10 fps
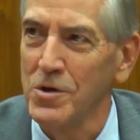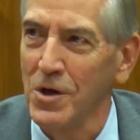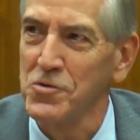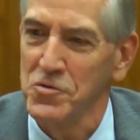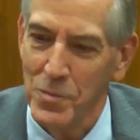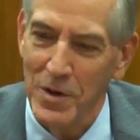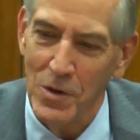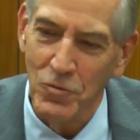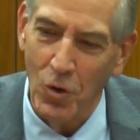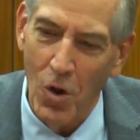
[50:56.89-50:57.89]
justice, but
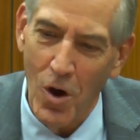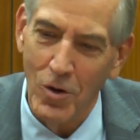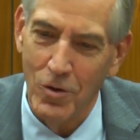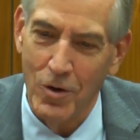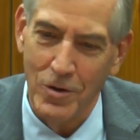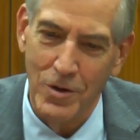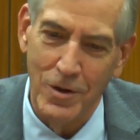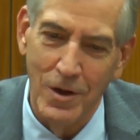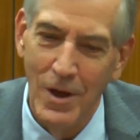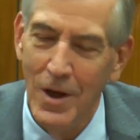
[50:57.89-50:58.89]
he was a law clerk to